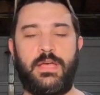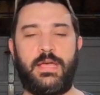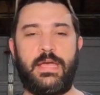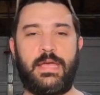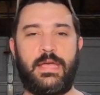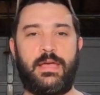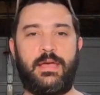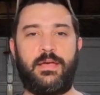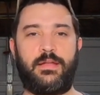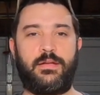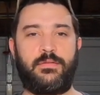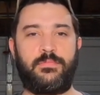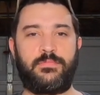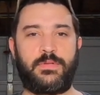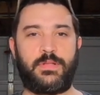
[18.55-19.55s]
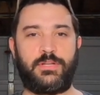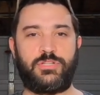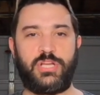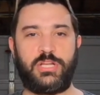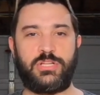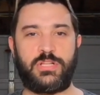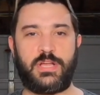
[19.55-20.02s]
and gonna
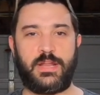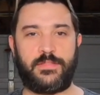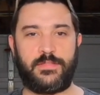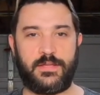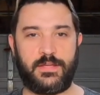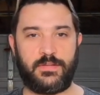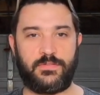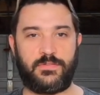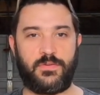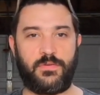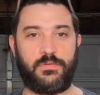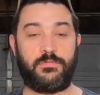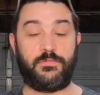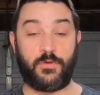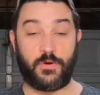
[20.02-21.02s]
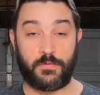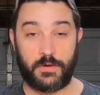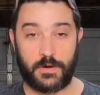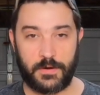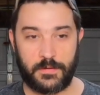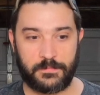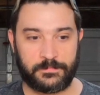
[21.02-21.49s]
change a lot of things going
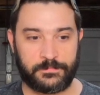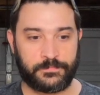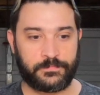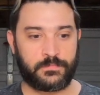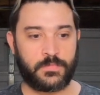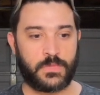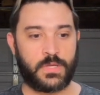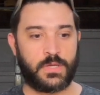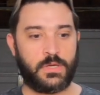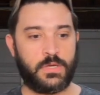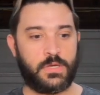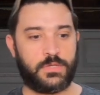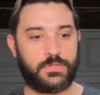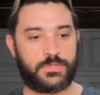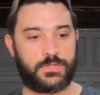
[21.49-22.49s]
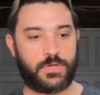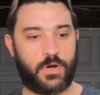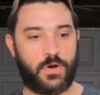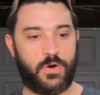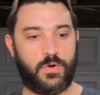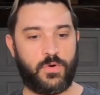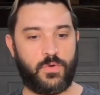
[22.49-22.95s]
forward.
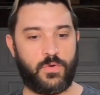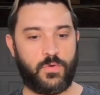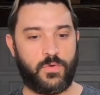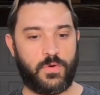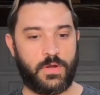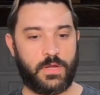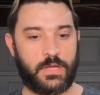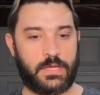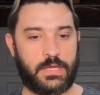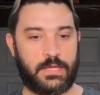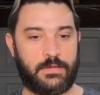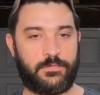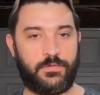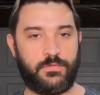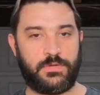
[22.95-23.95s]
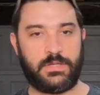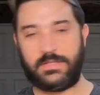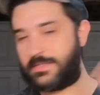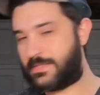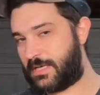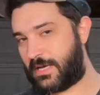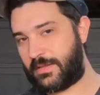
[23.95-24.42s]
So, if you
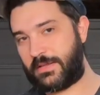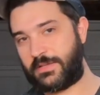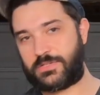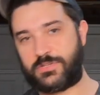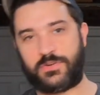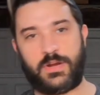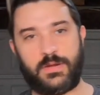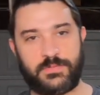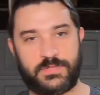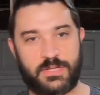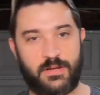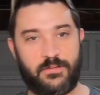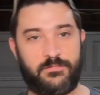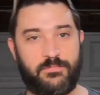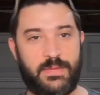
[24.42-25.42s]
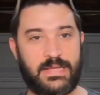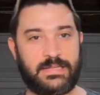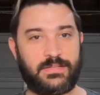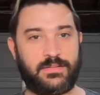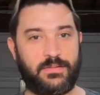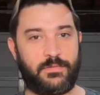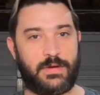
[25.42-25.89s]
didn't see all the Instagram stuff,
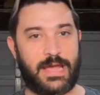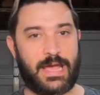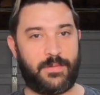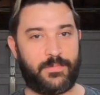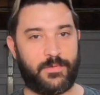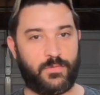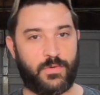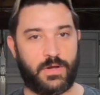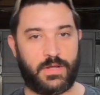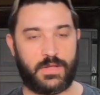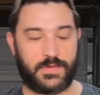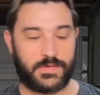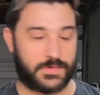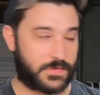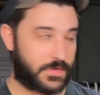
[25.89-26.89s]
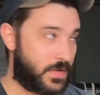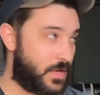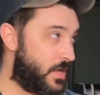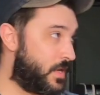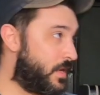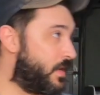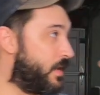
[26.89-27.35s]
basically what happened was
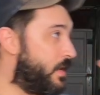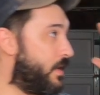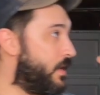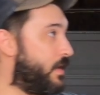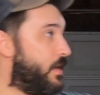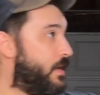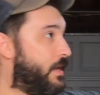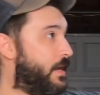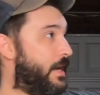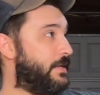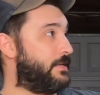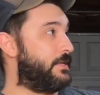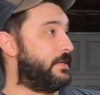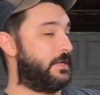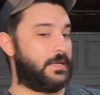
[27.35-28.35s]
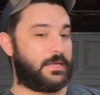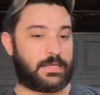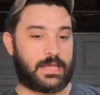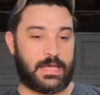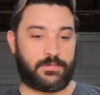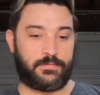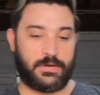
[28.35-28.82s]
I did
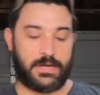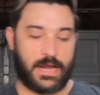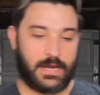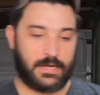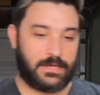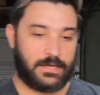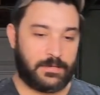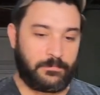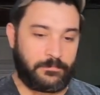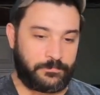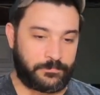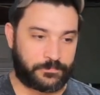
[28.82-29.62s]
K390.